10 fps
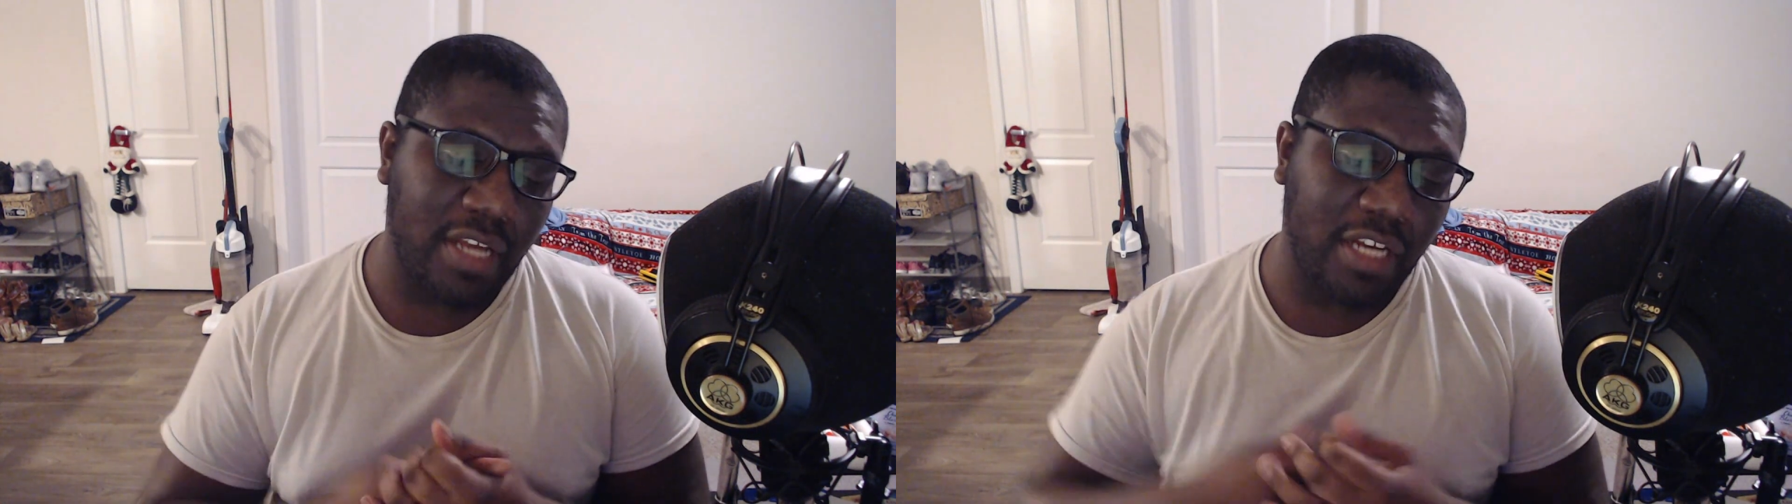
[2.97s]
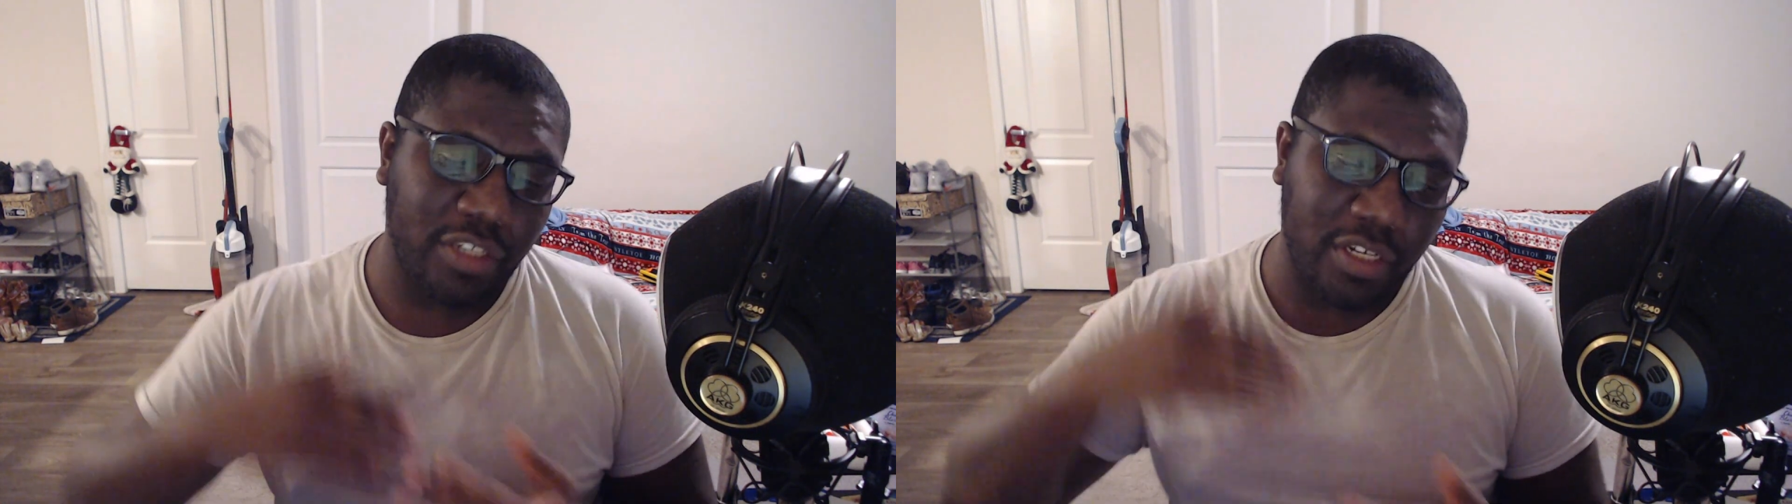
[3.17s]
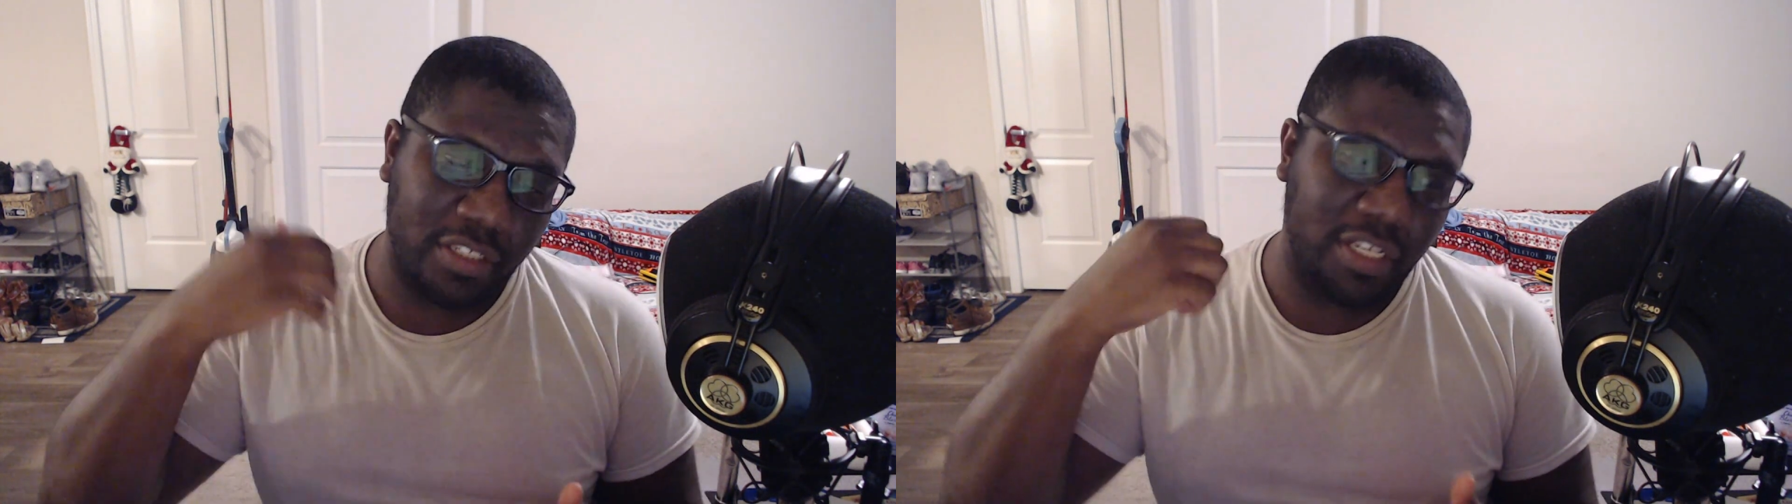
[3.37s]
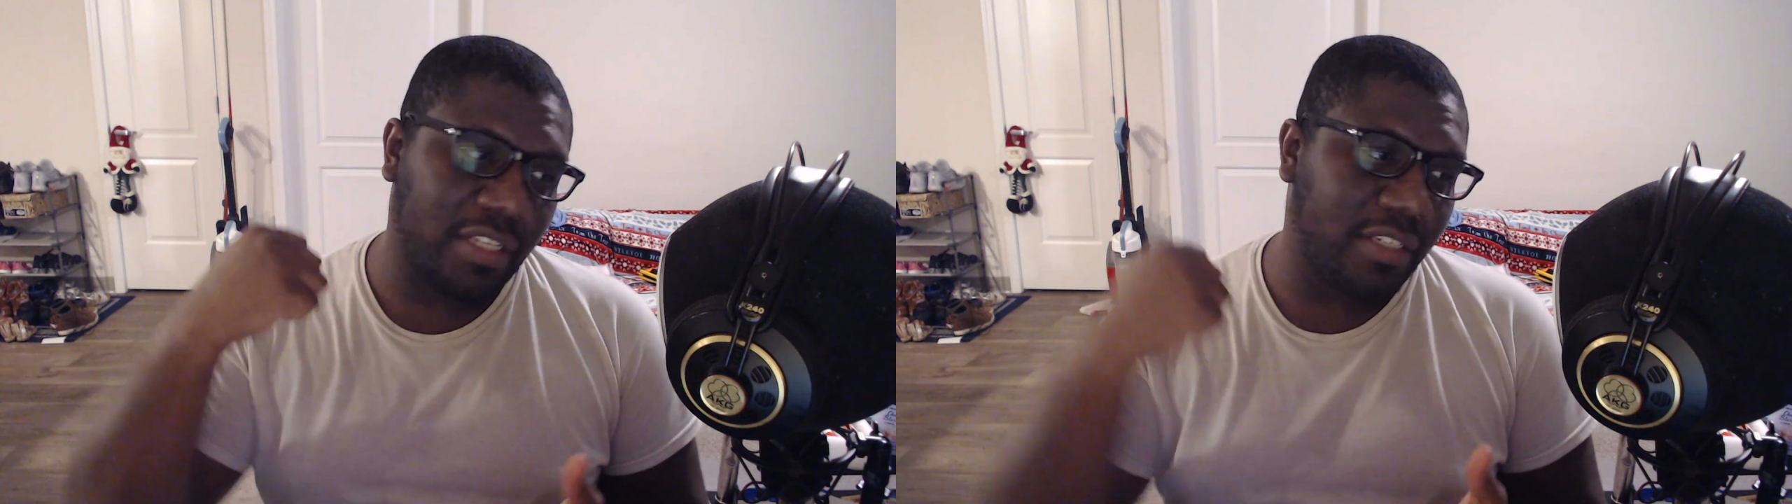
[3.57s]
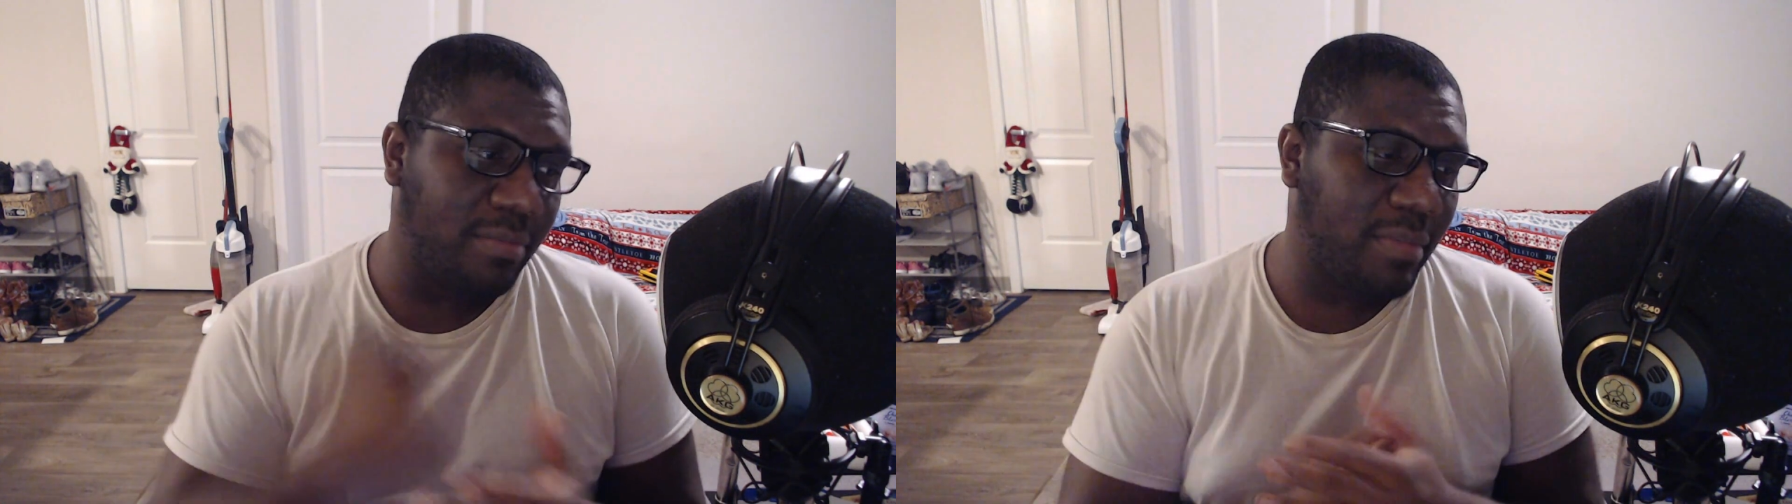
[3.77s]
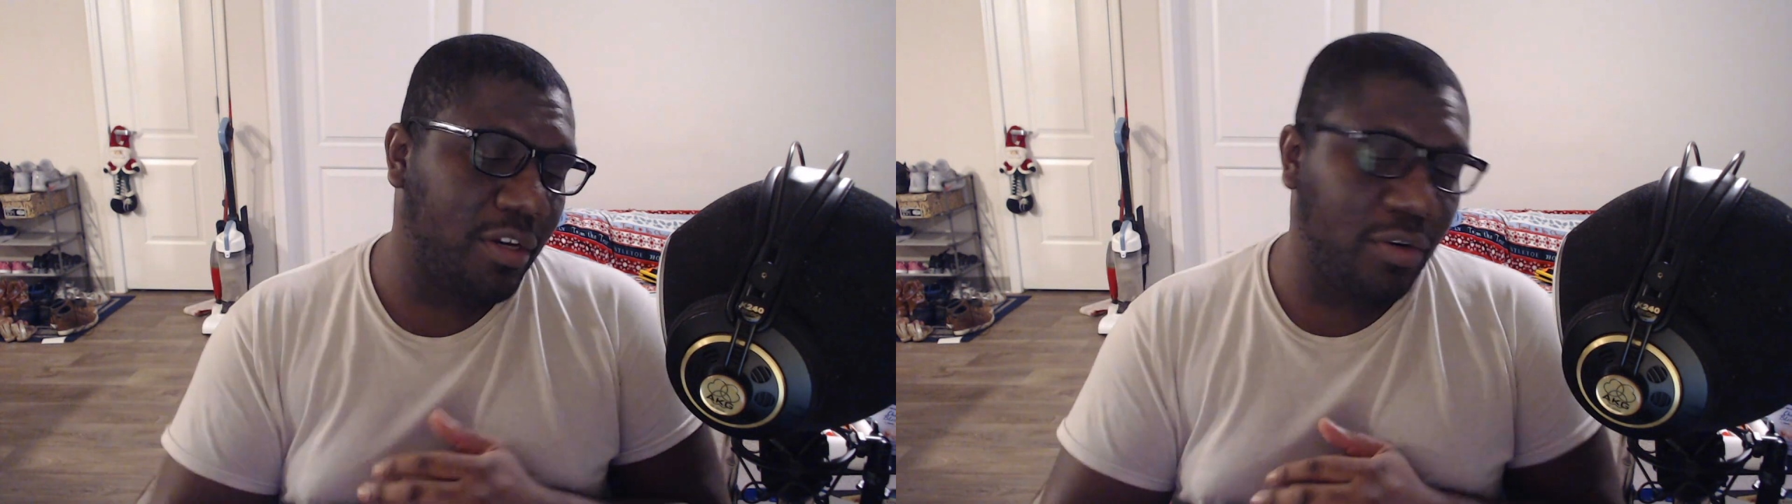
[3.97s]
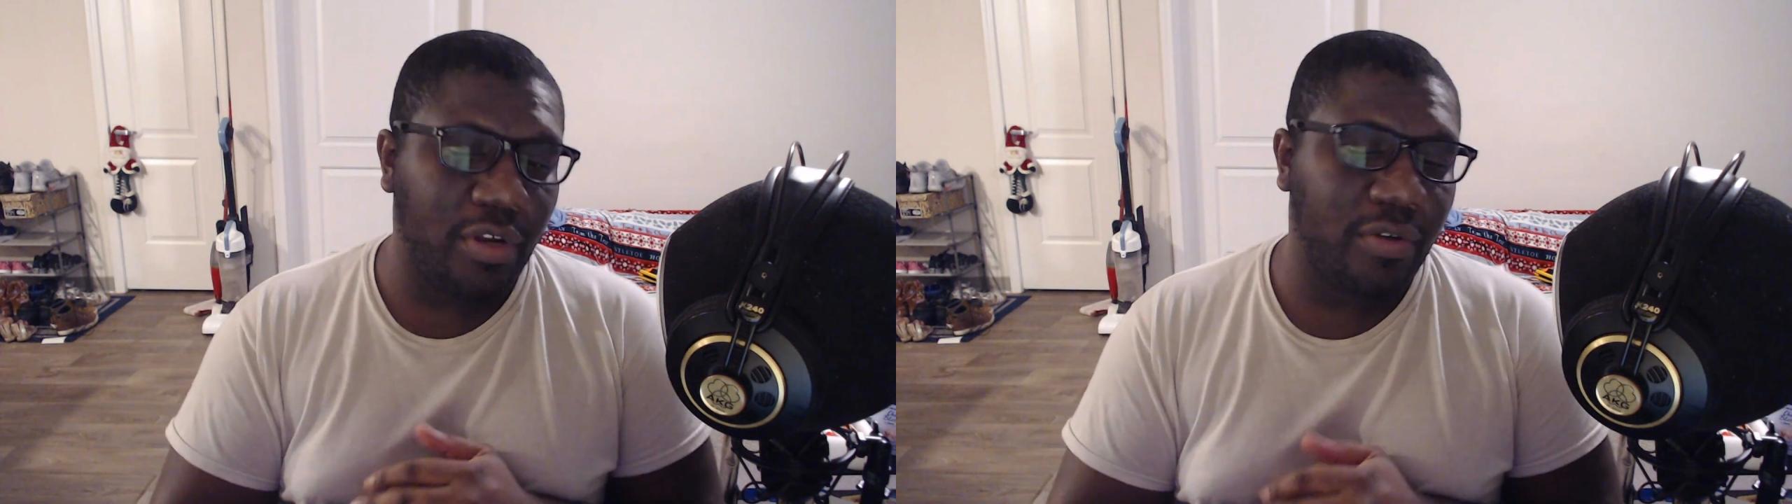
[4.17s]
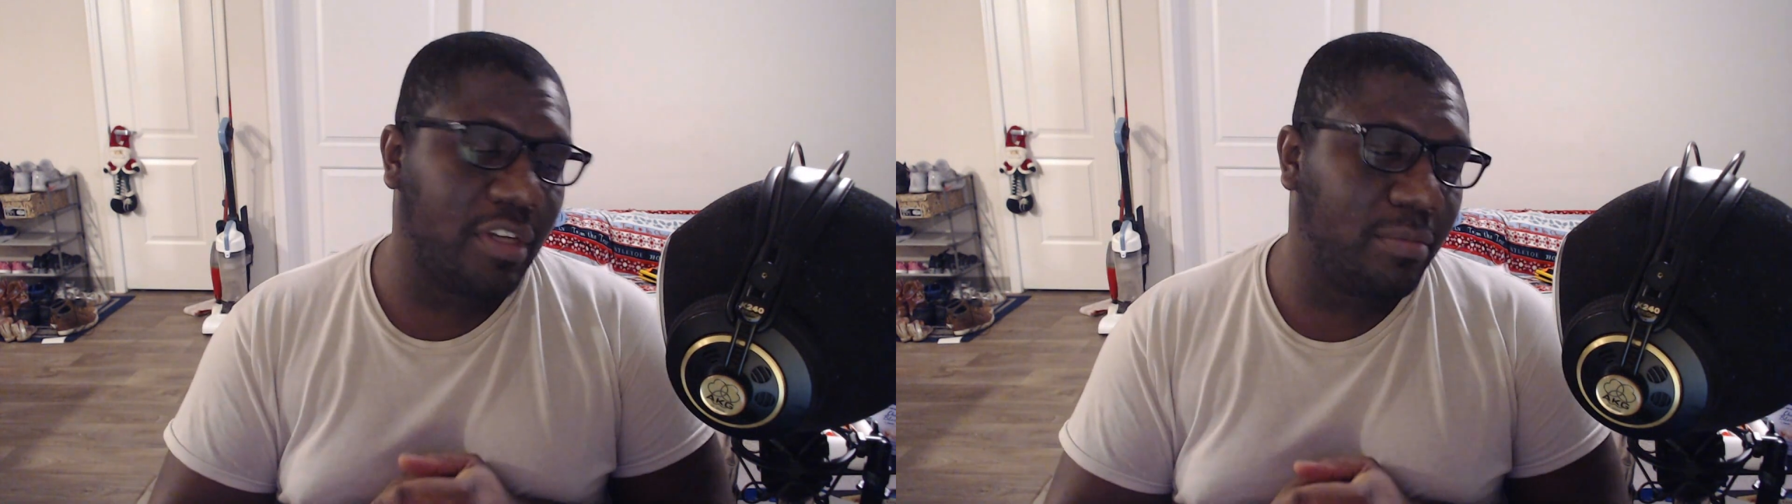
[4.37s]
I should have said this in my New
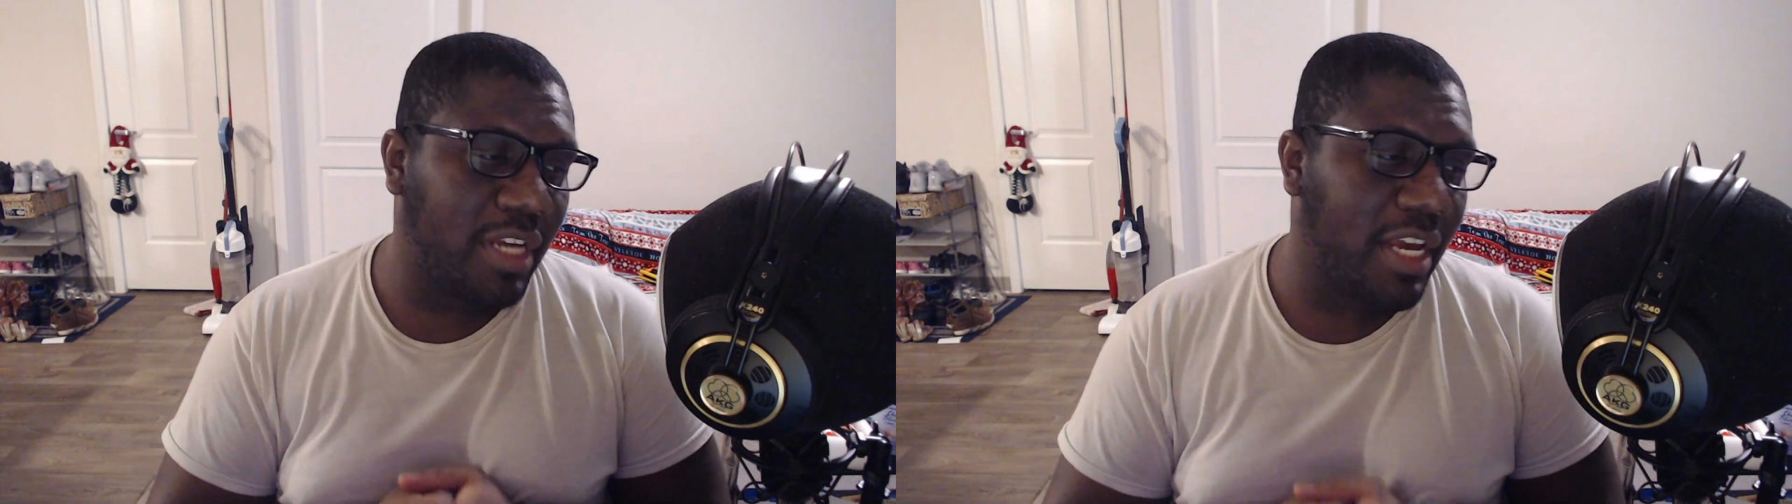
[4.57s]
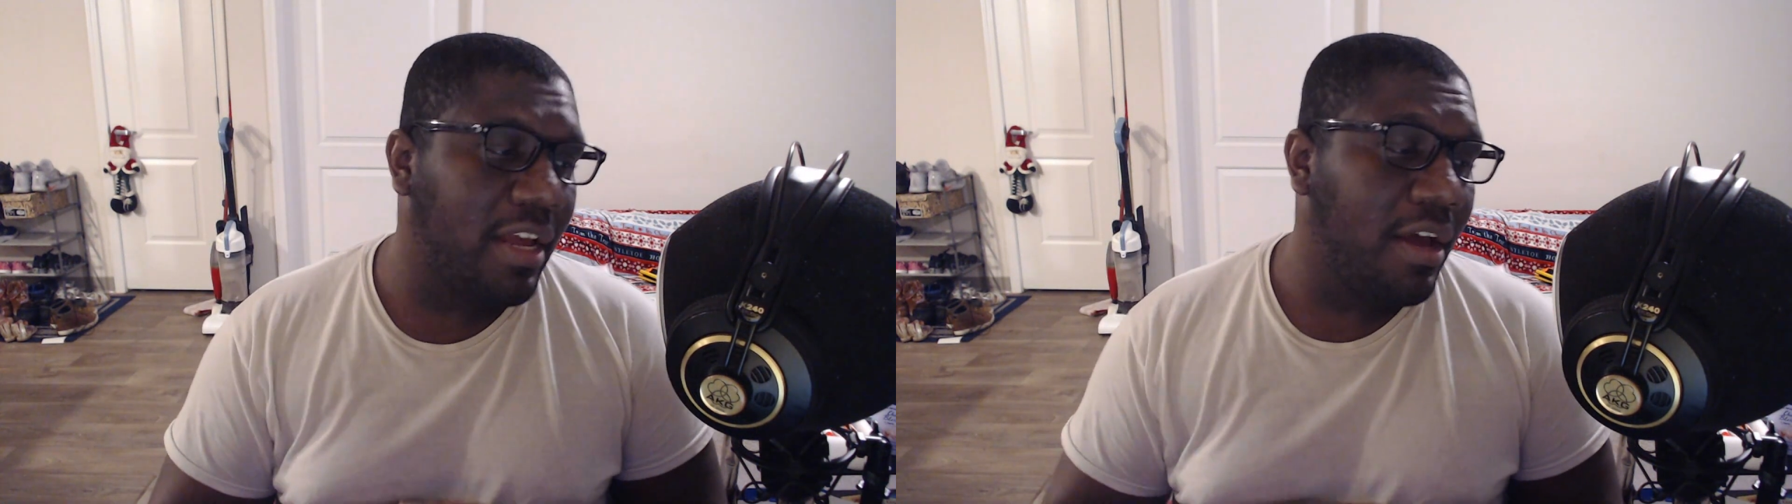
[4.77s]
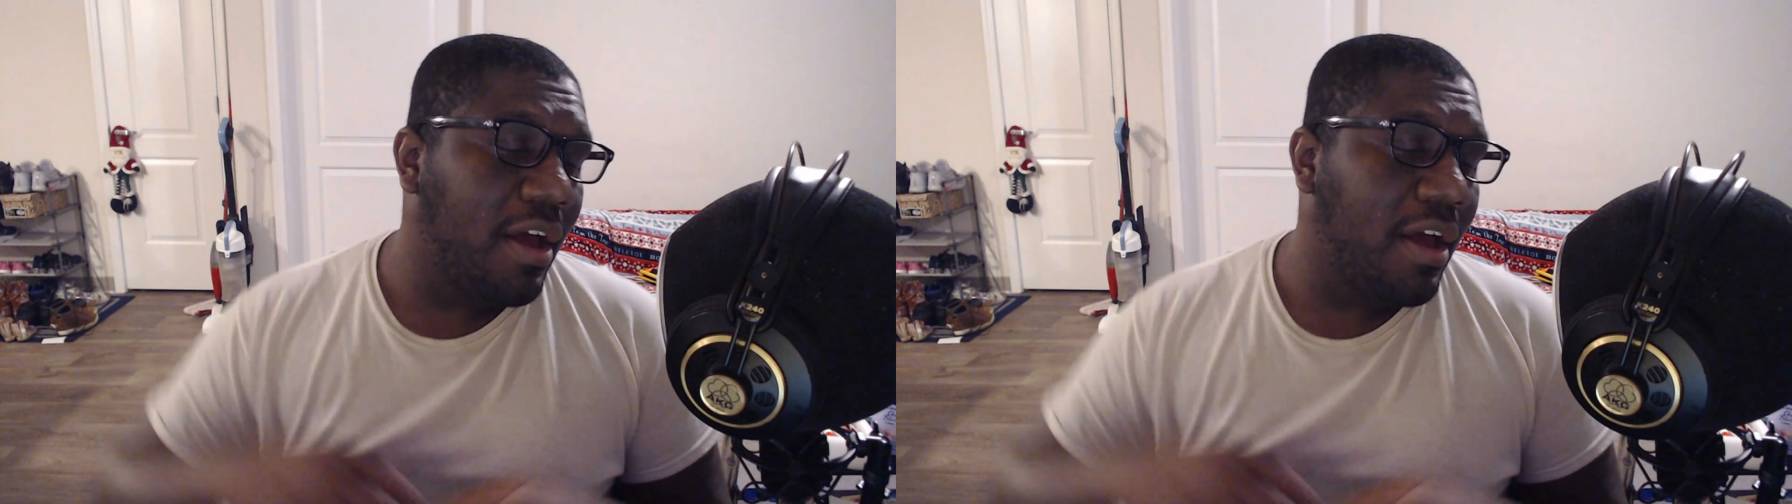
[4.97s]
Year's update.